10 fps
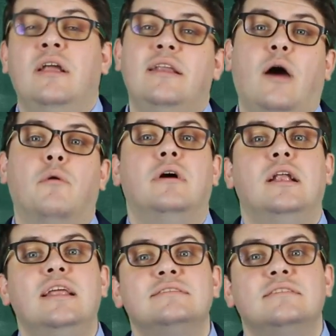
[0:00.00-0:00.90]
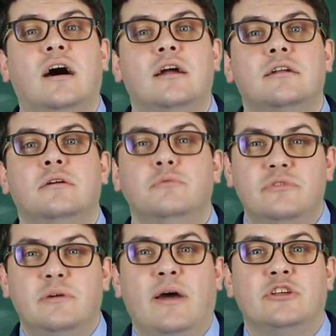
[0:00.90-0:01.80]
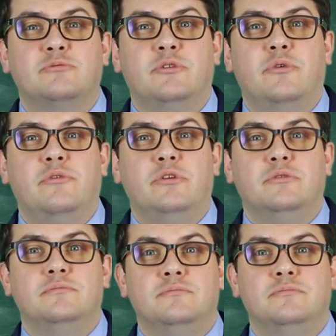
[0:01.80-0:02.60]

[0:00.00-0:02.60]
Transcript: Now, let's start with the management review.